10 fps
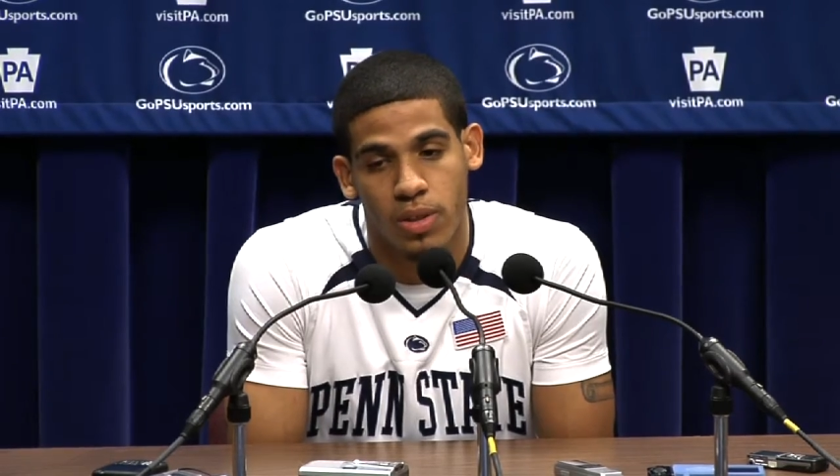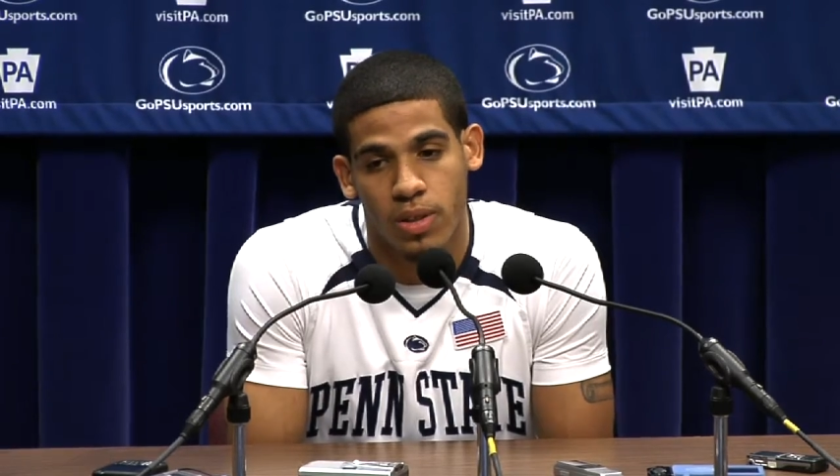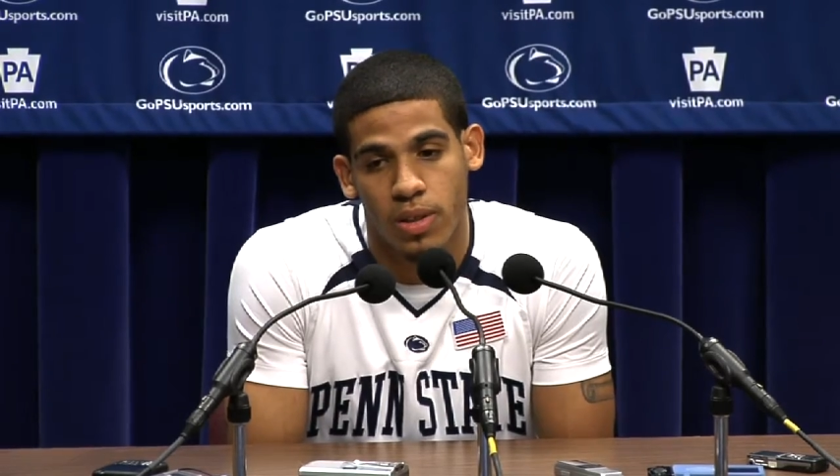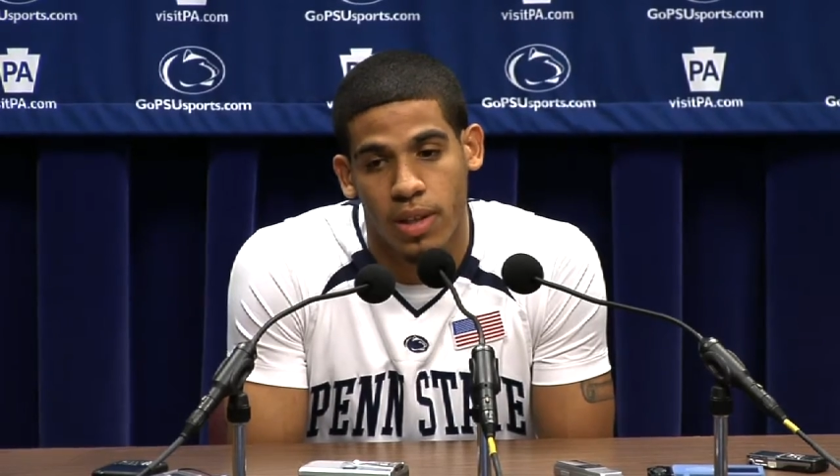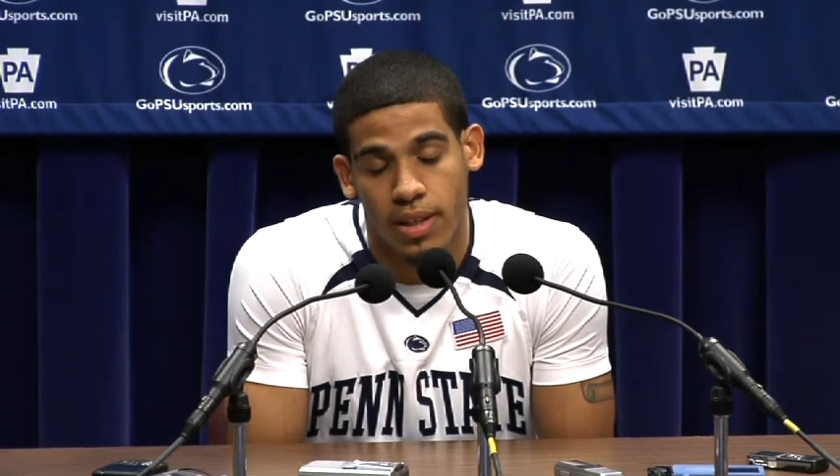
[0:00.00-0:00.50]
us
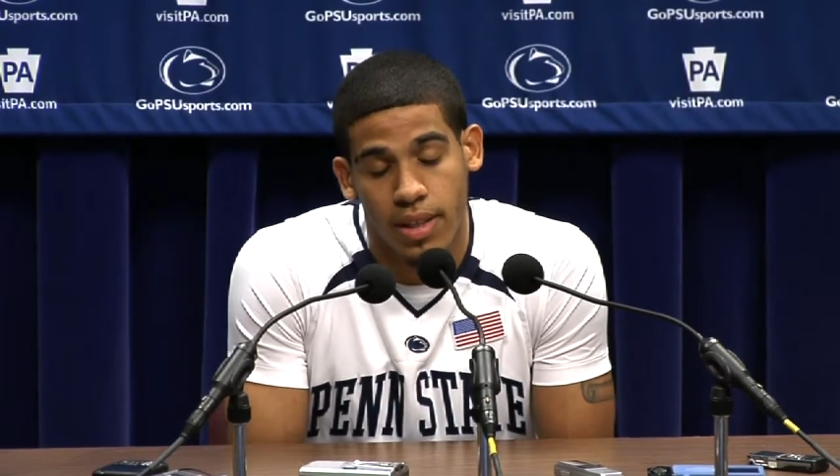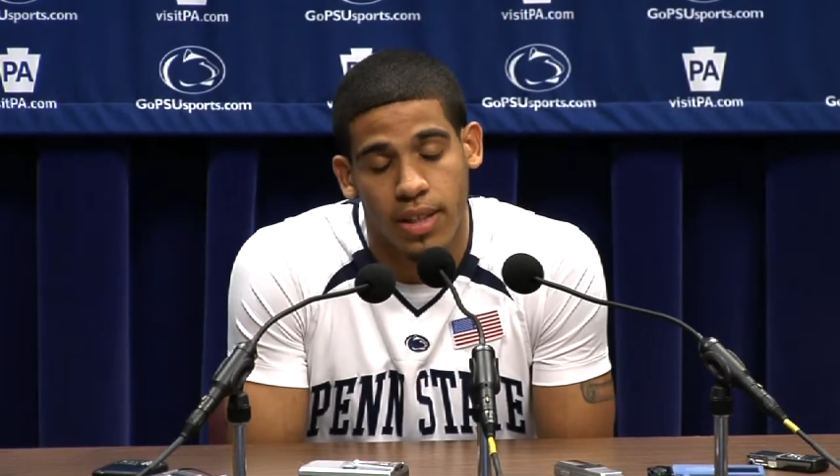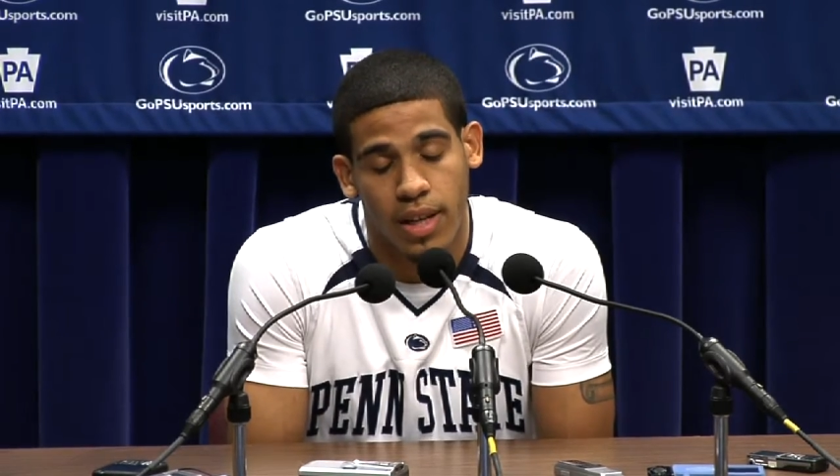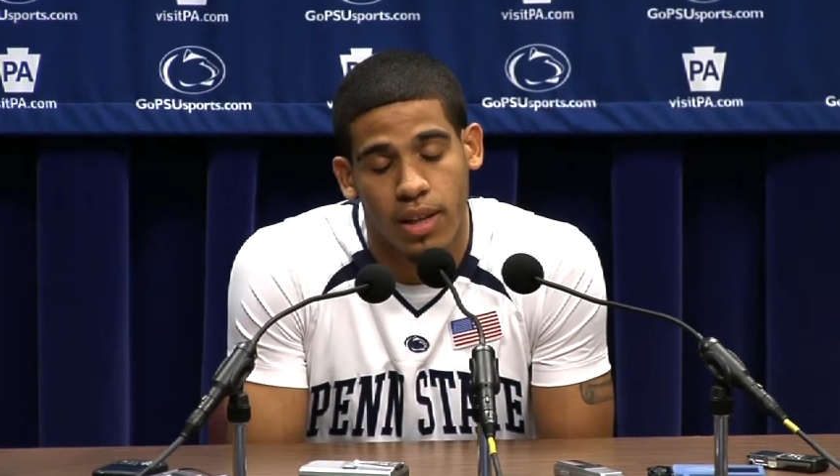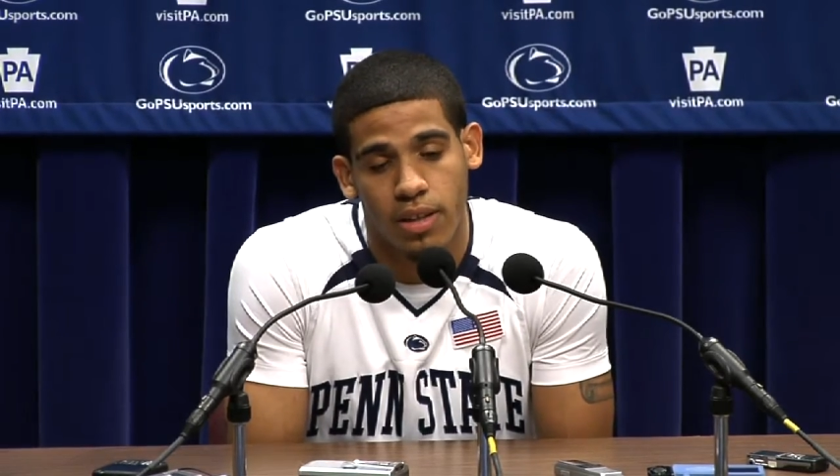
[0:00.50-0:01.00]
and I
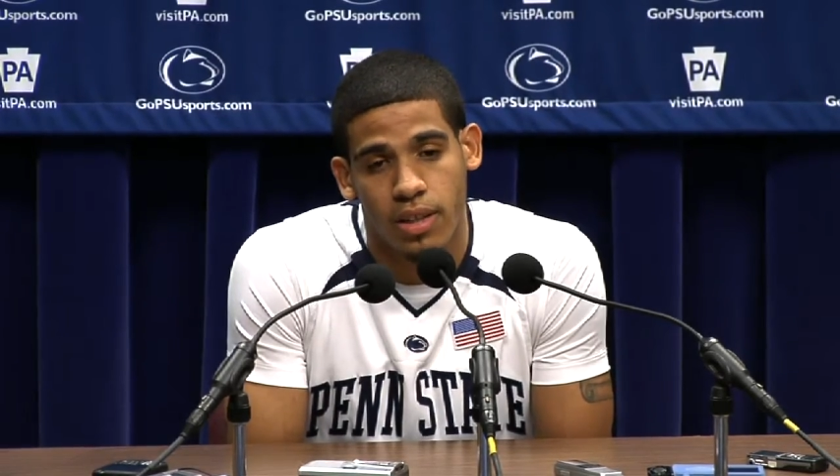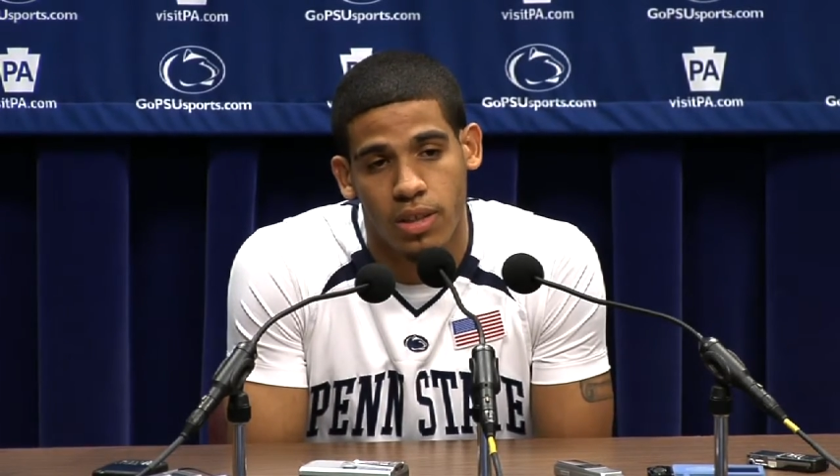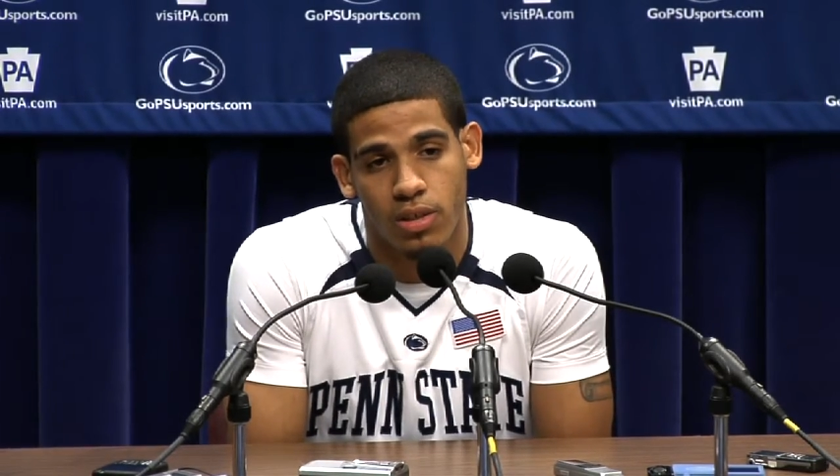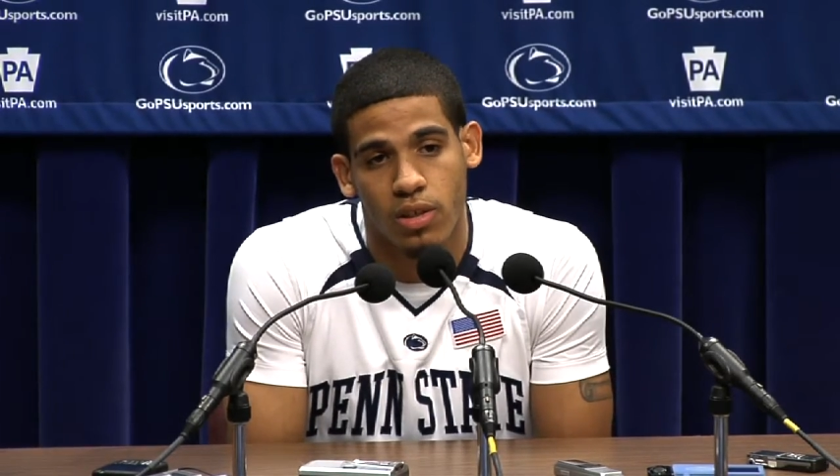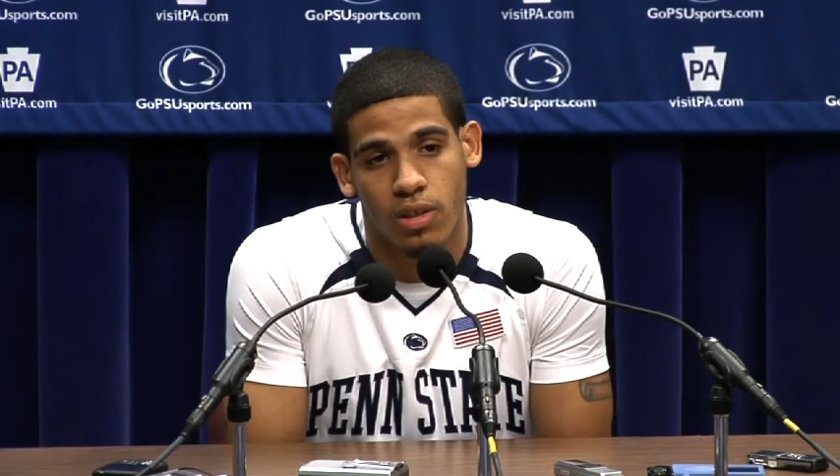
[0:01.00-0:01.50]
think that'll
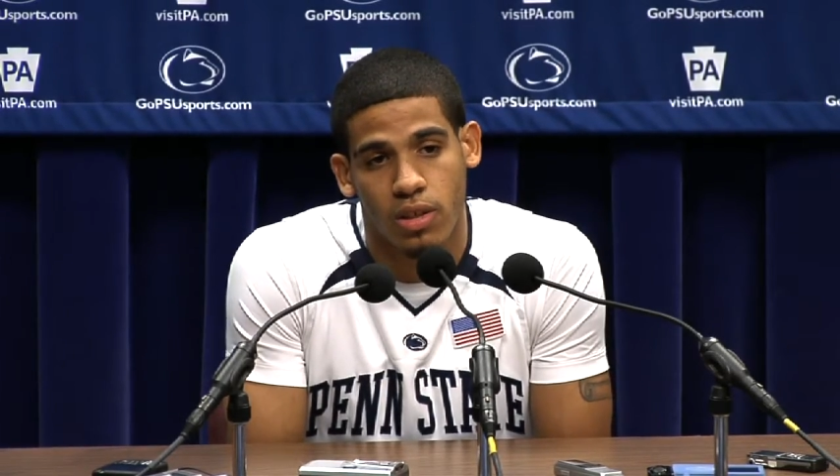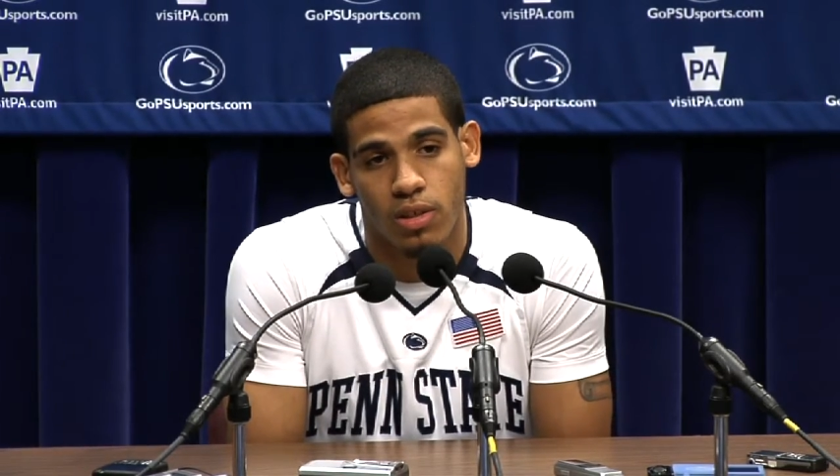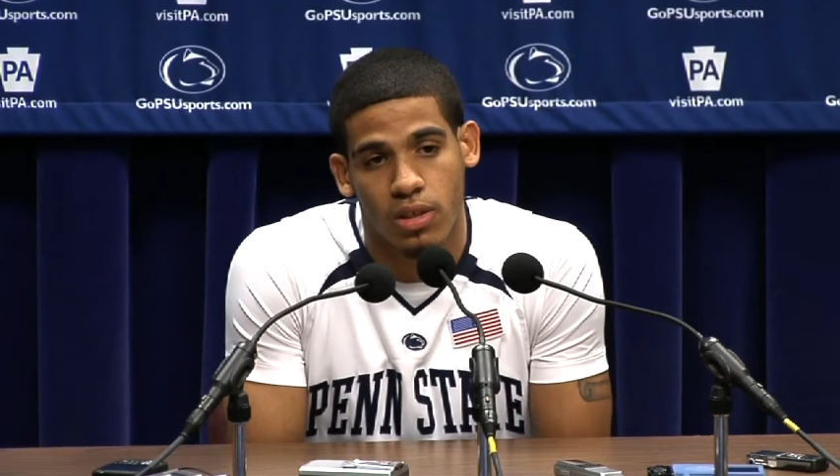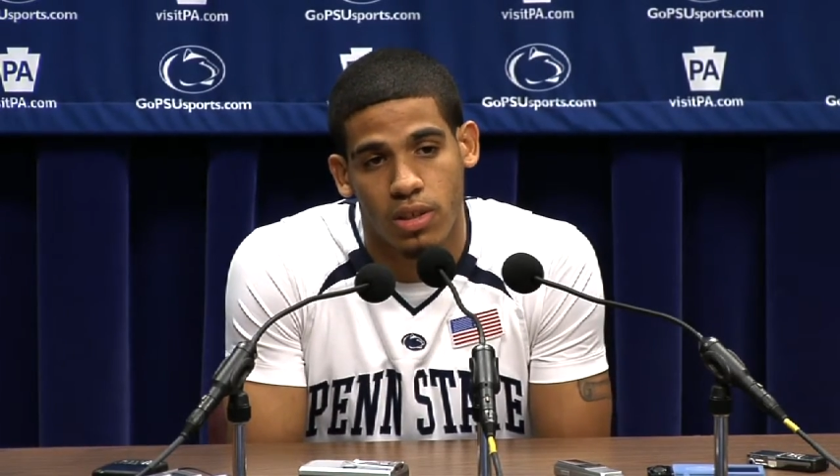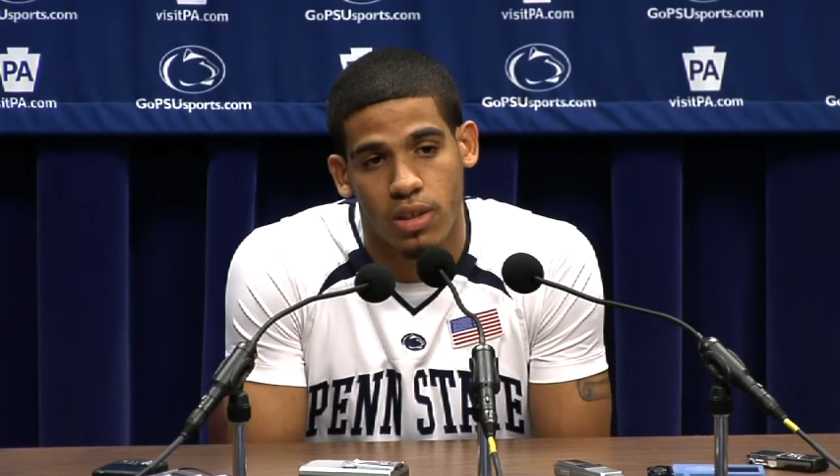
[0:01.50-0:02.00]
lead to our,
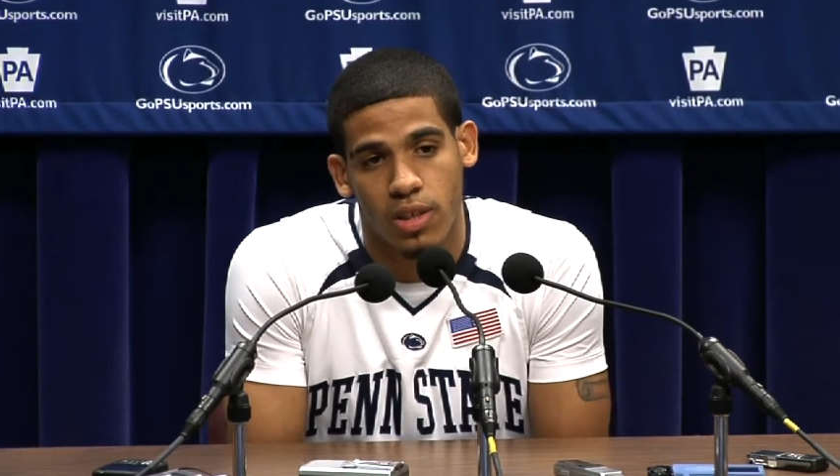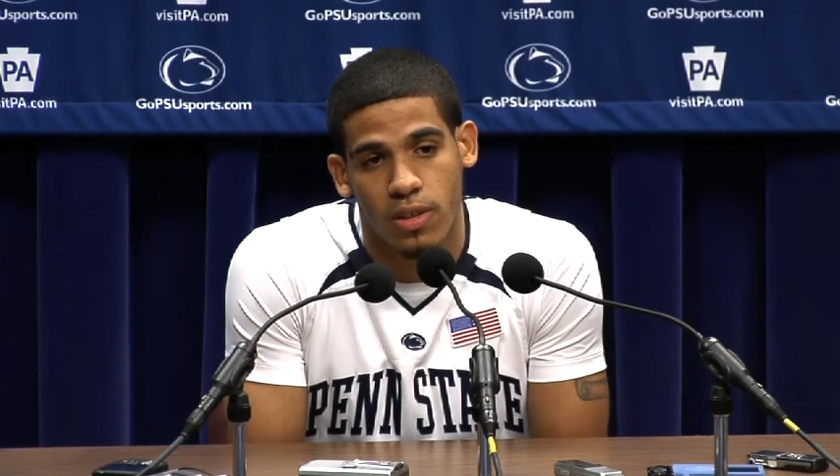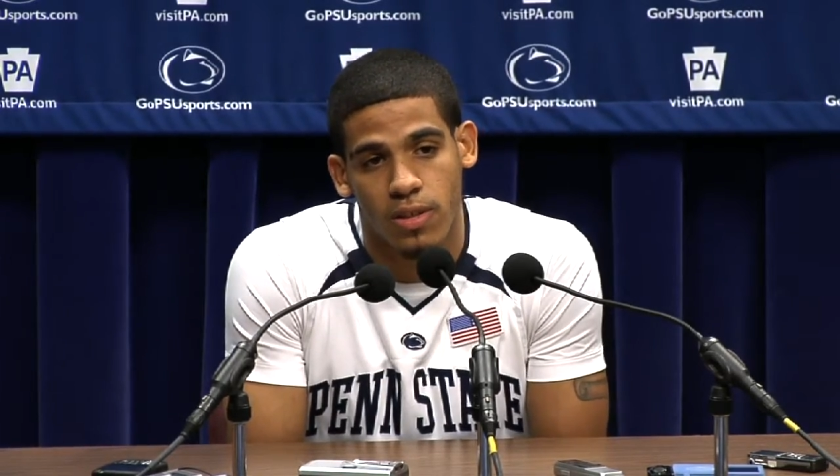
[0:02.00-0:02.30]
our success.